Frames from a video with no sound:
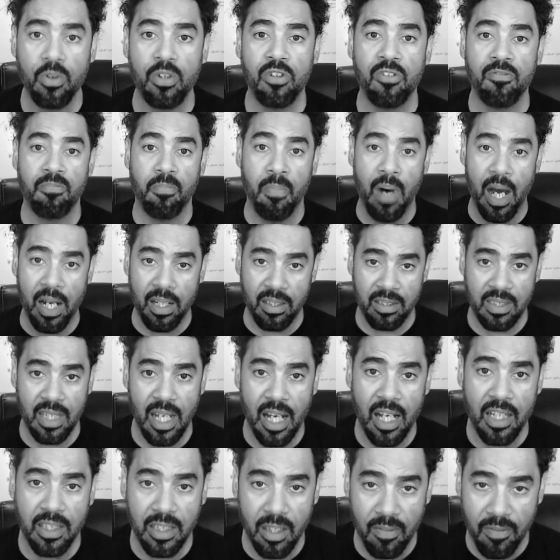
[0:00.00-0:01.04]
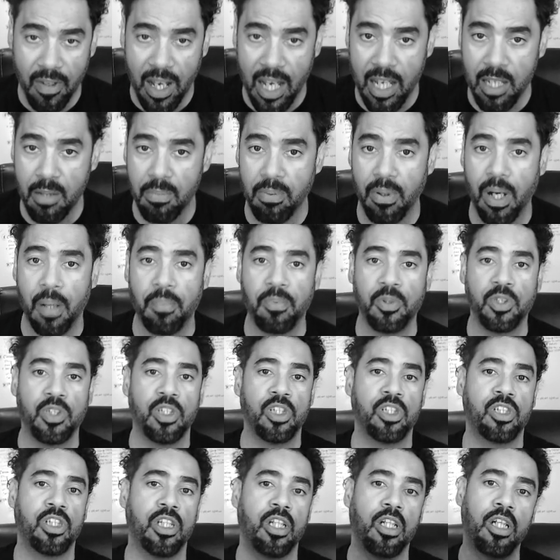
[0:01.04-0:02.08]
you've monetized your value
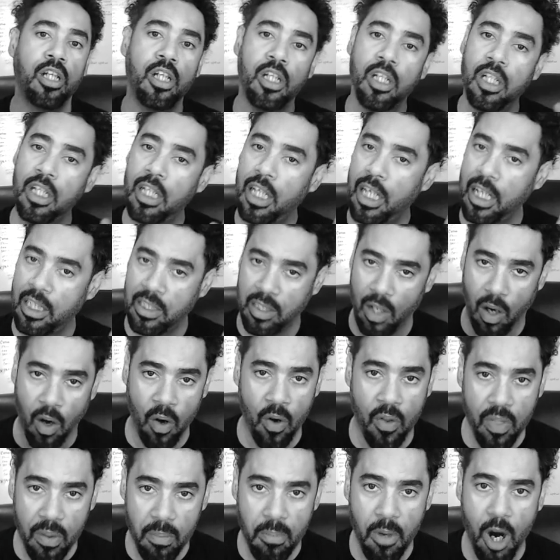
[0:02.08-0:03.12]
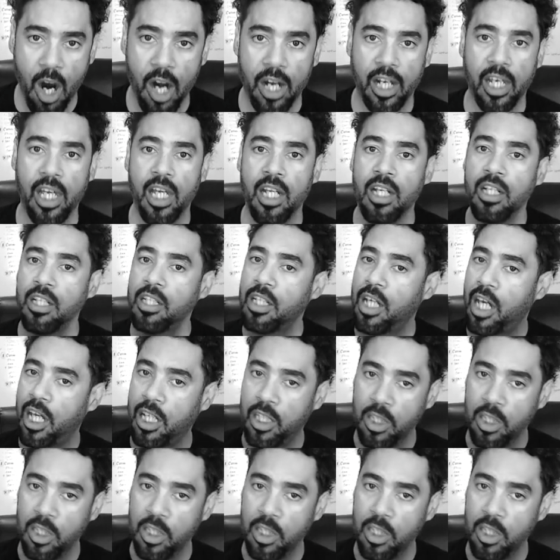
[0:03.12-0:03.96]
proposition, it's on the market, and